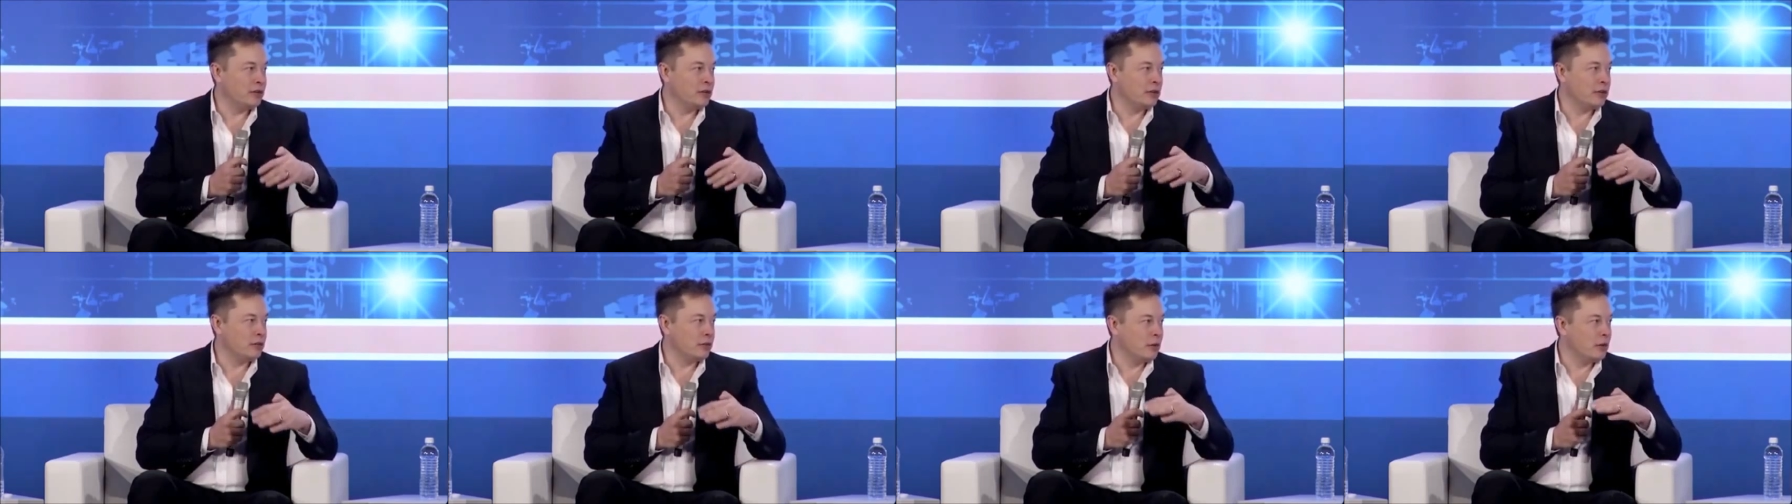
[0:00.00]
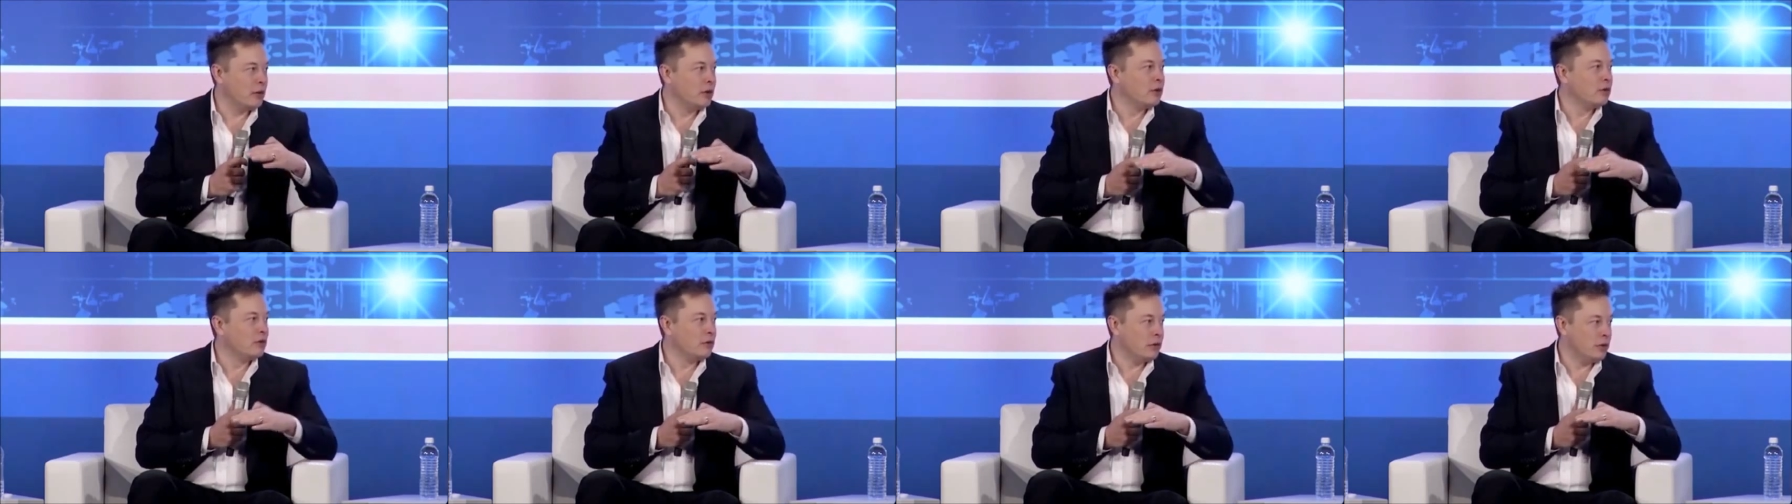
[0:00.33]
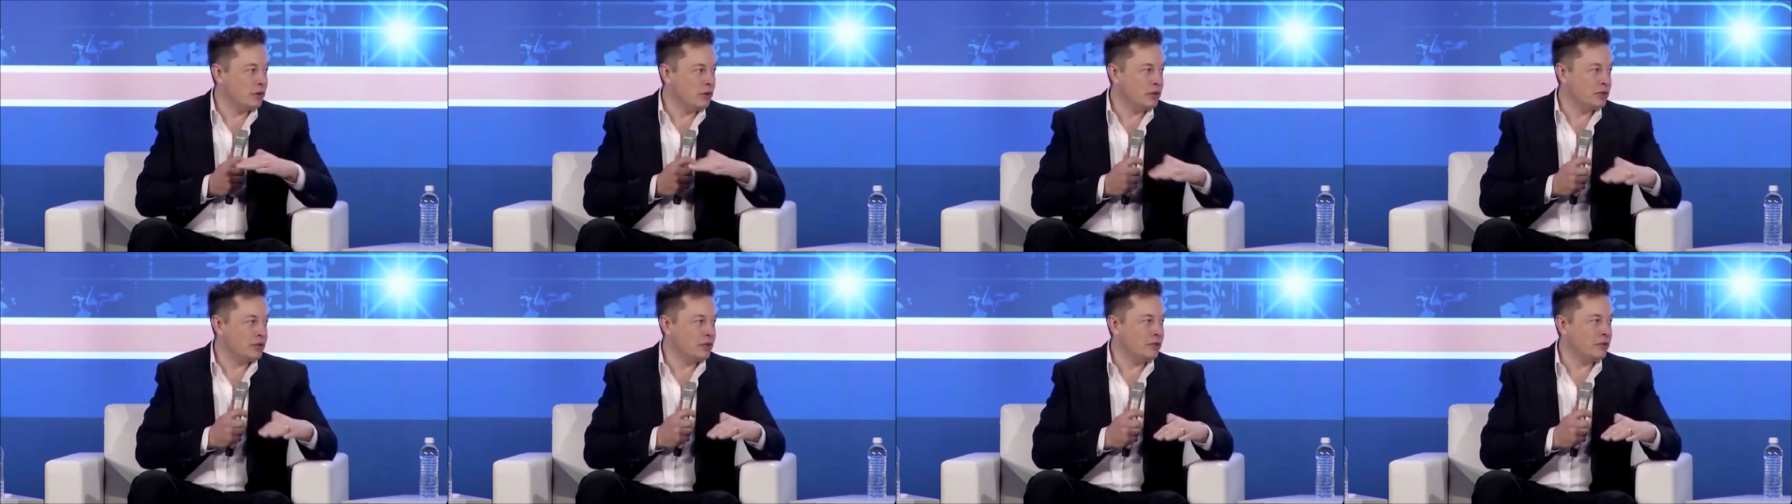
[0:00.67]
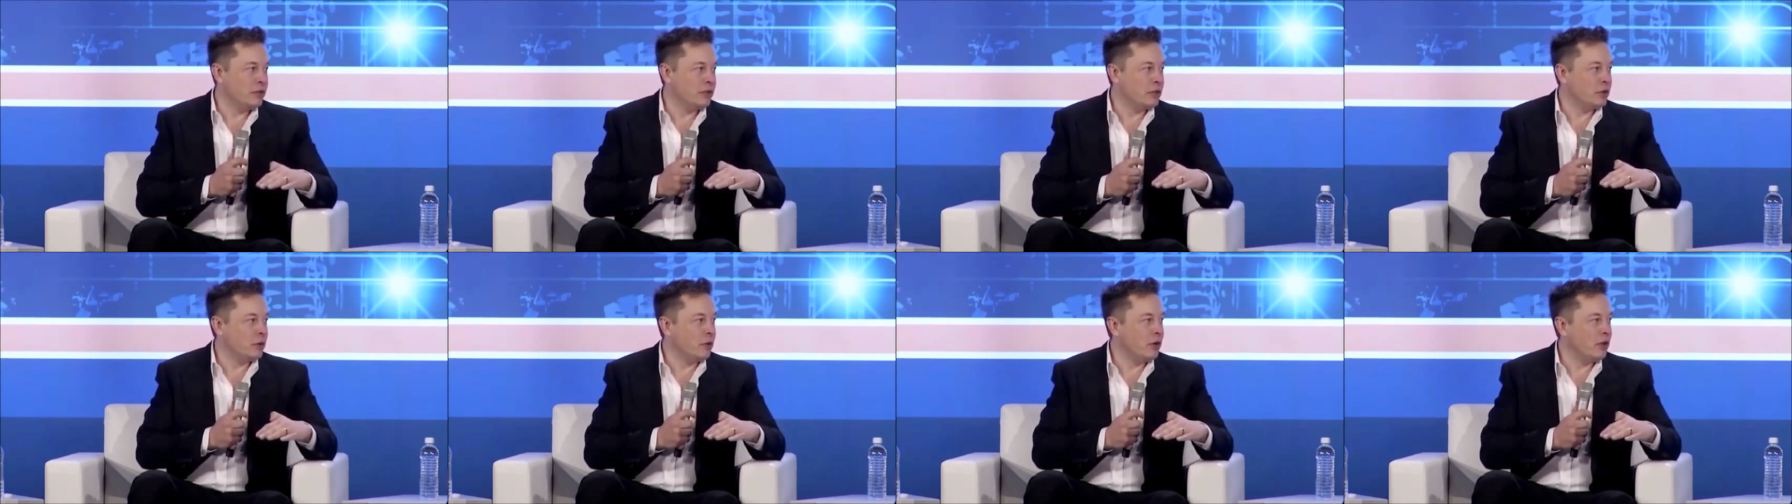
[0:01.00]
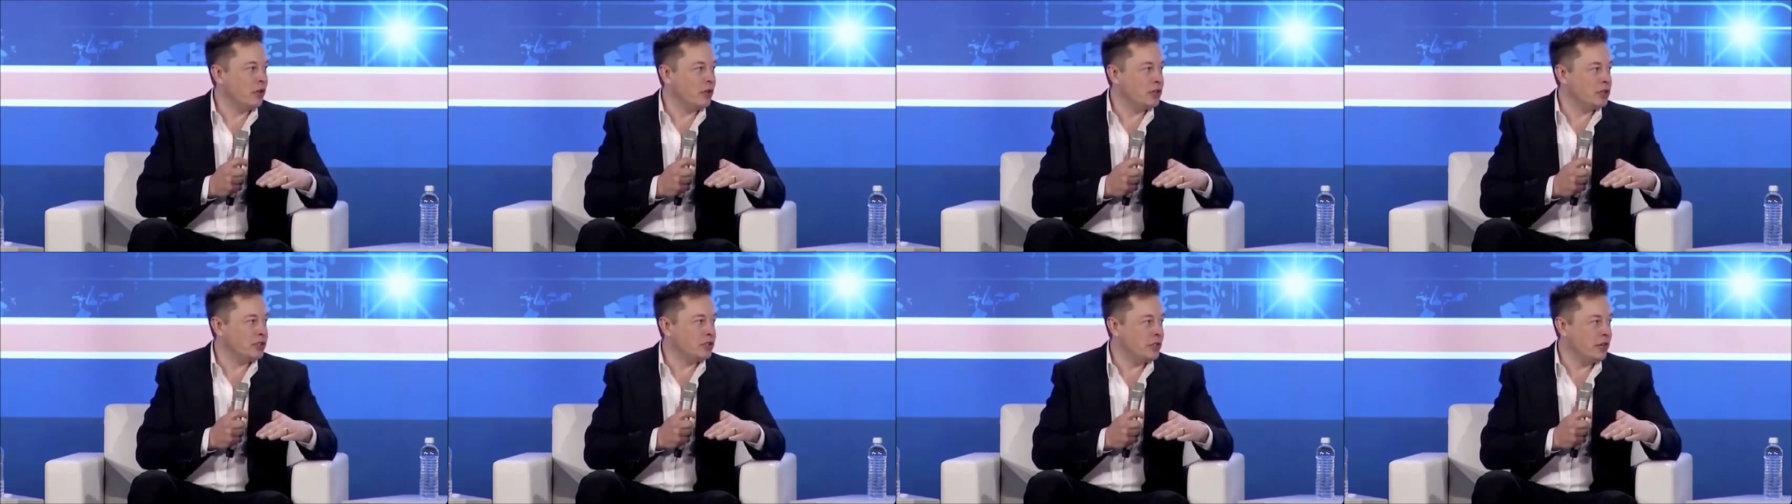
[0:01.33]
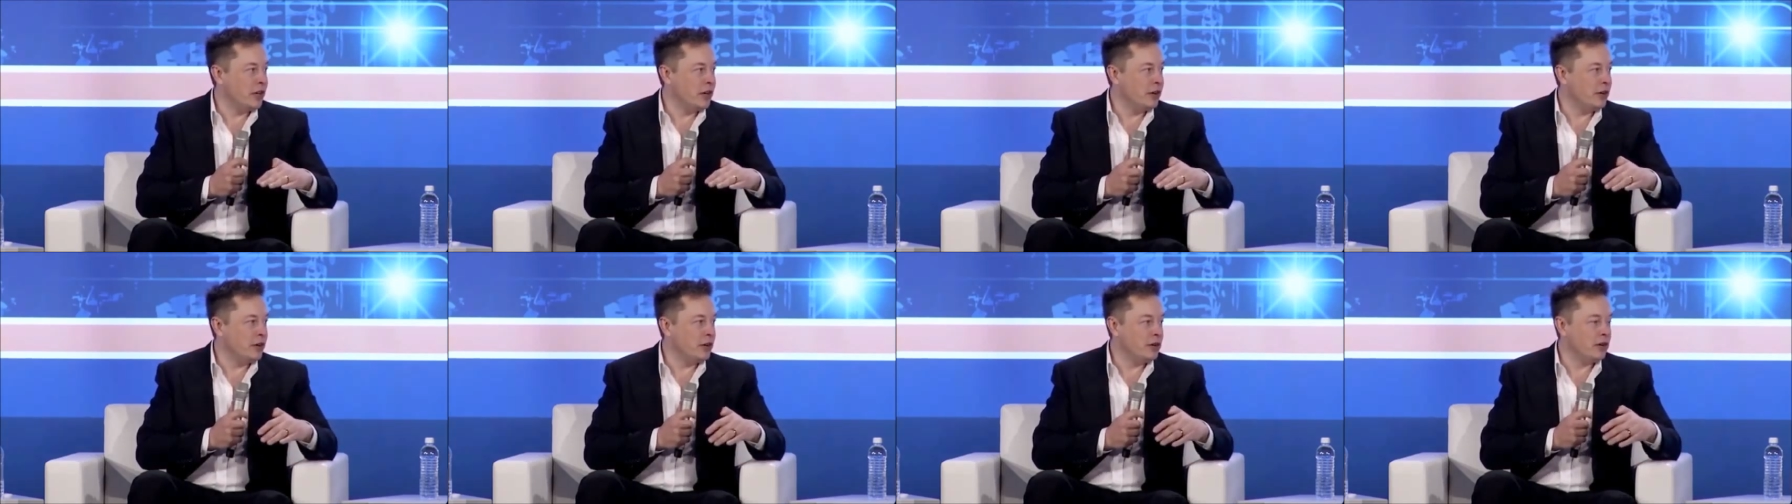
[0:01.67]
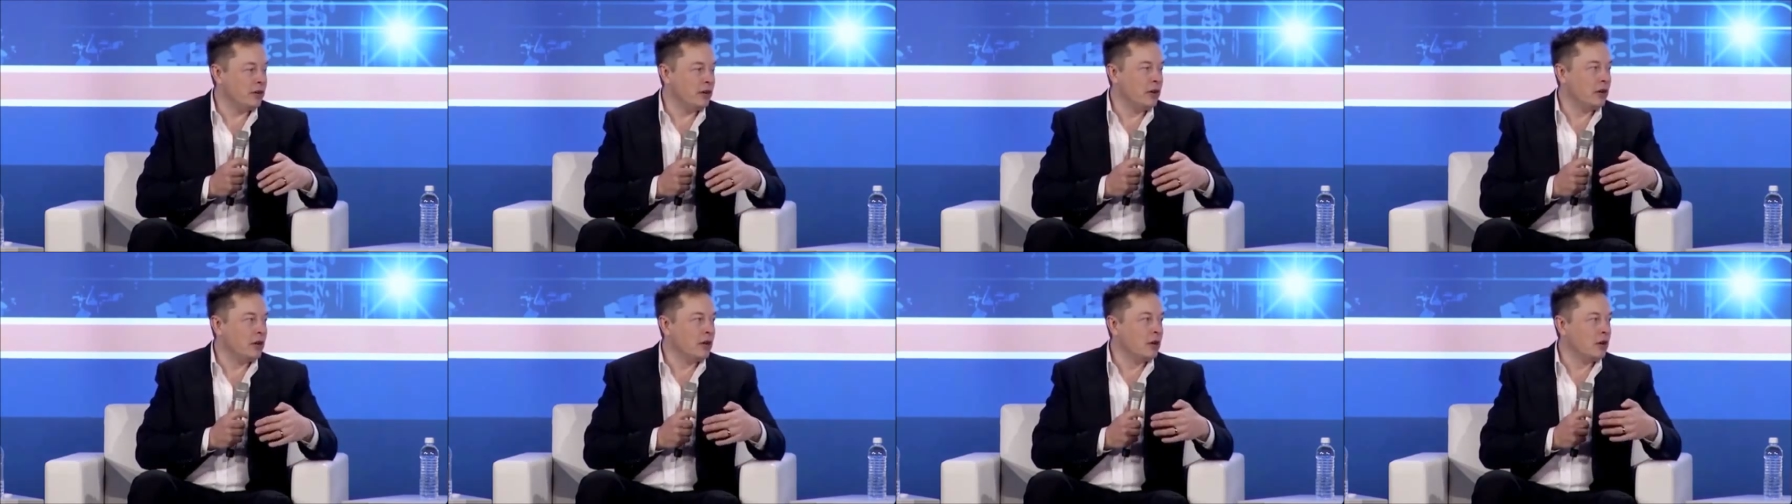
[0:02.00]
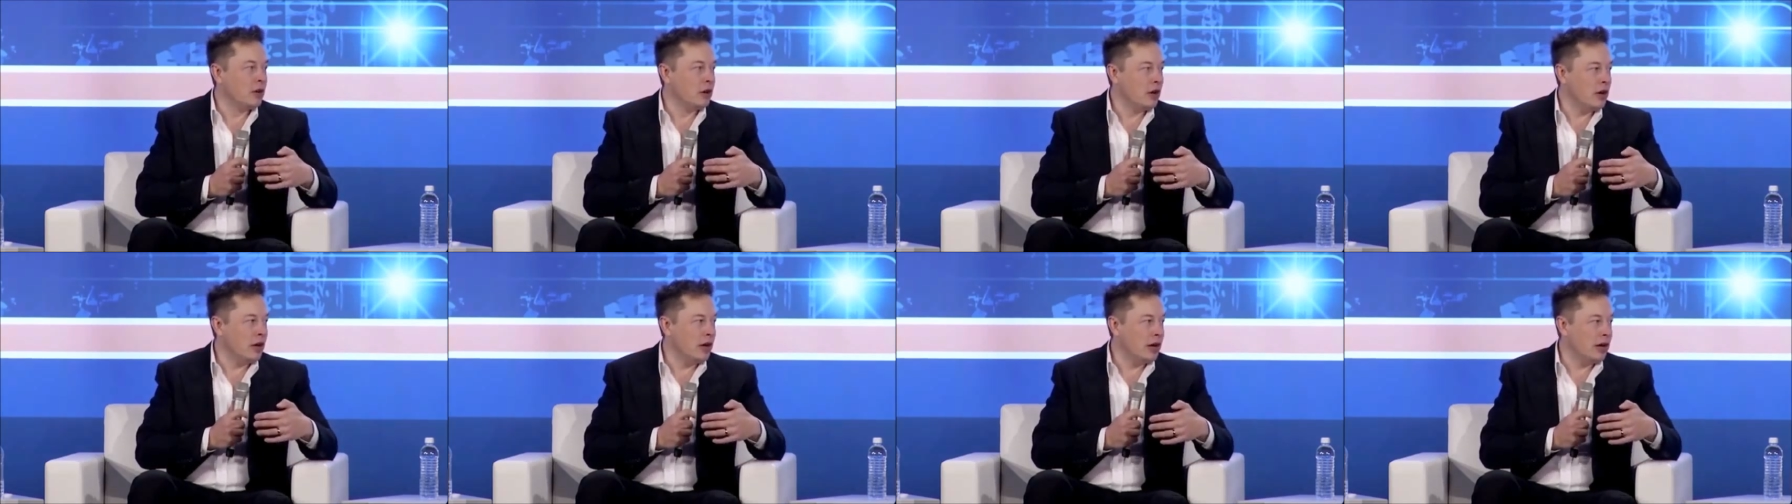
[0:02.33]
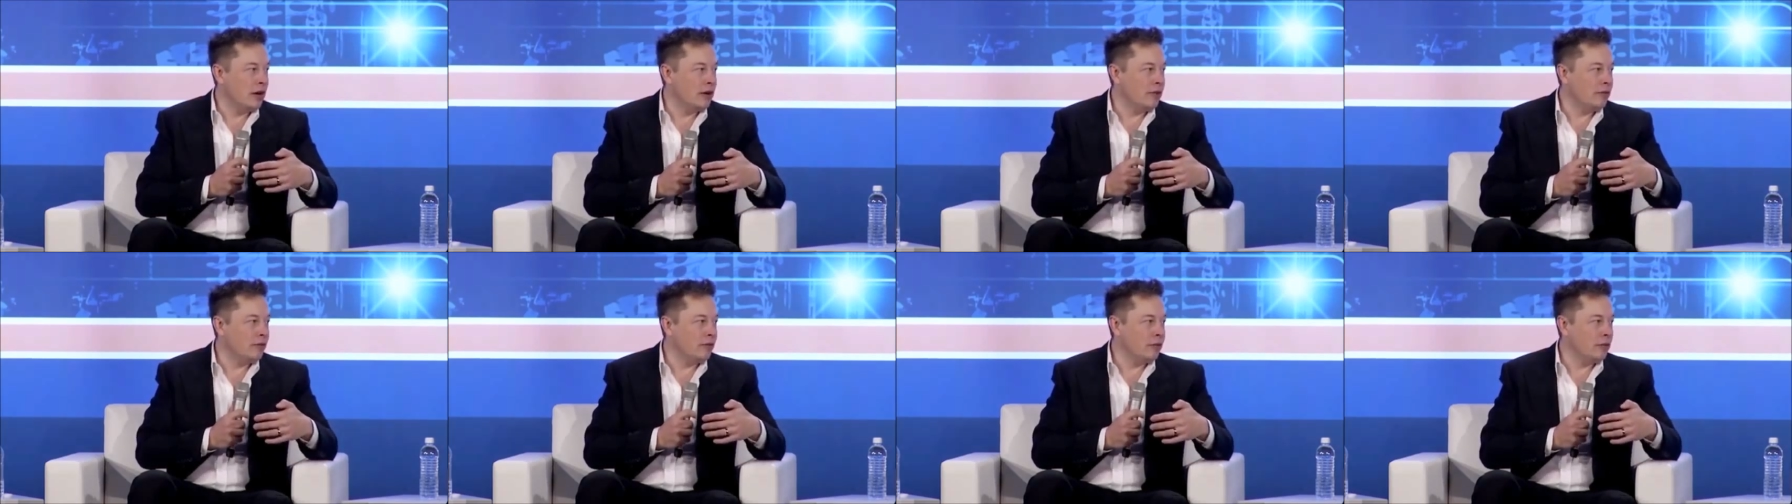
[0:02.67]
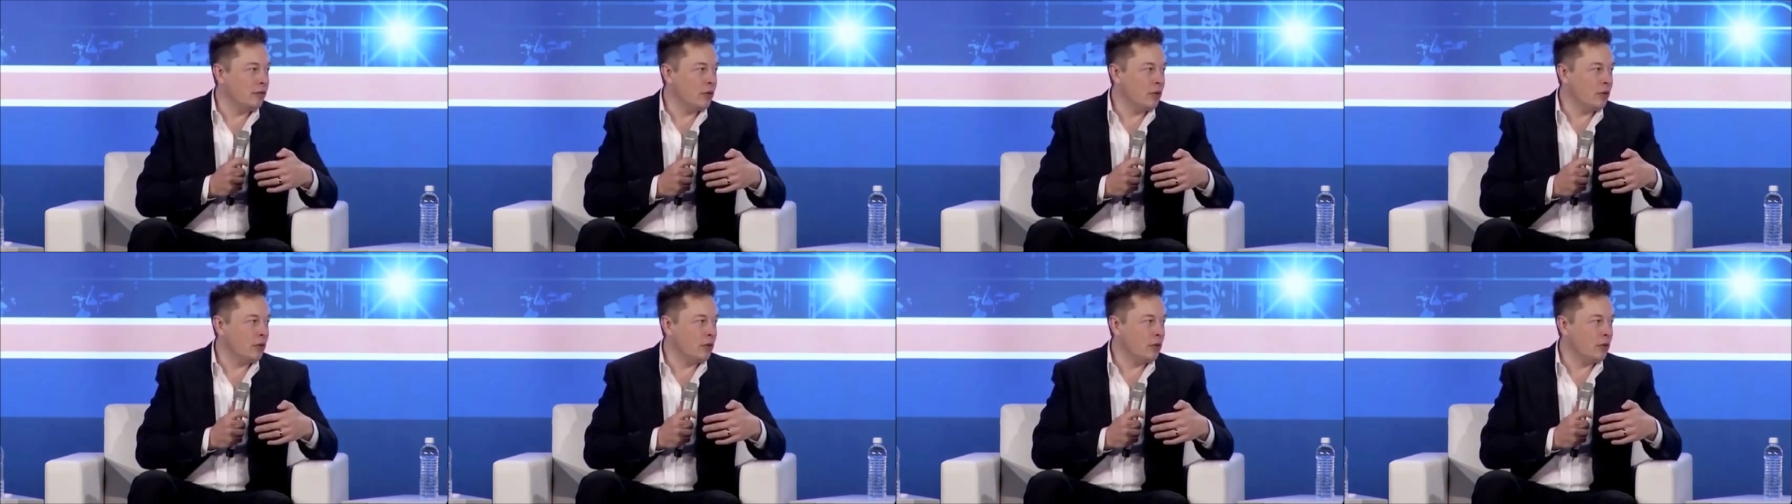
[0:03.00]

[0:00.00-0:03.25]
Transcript: So for those that meet the quality standard, um,